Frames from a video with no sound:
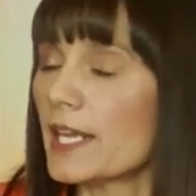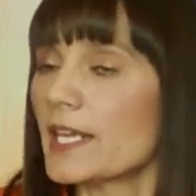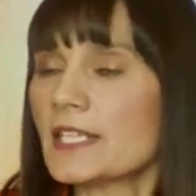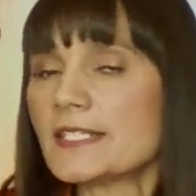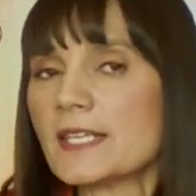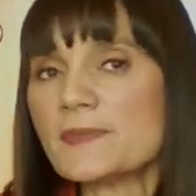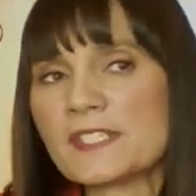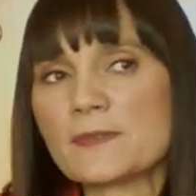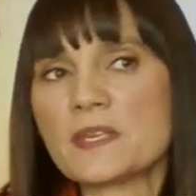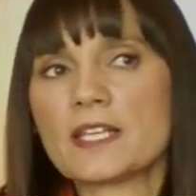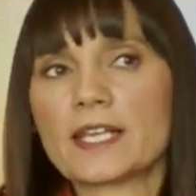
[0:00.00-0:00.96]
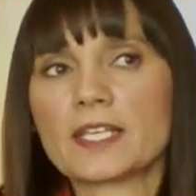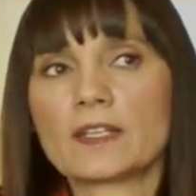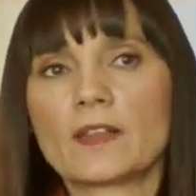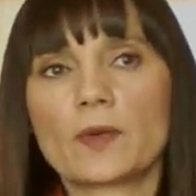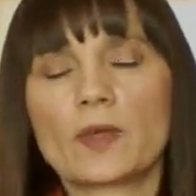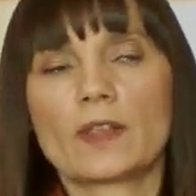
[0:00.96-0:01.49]
it seems to me like
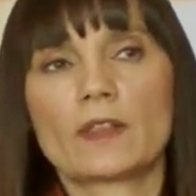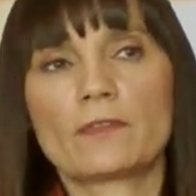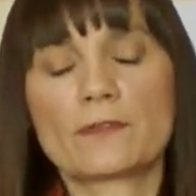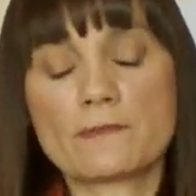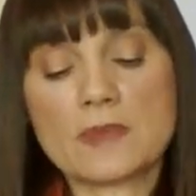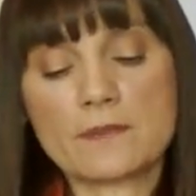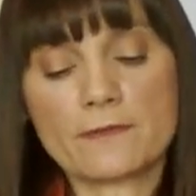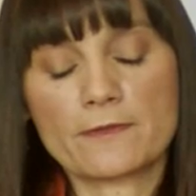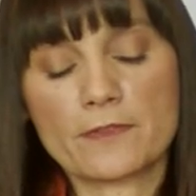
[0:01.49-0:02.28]
from, me,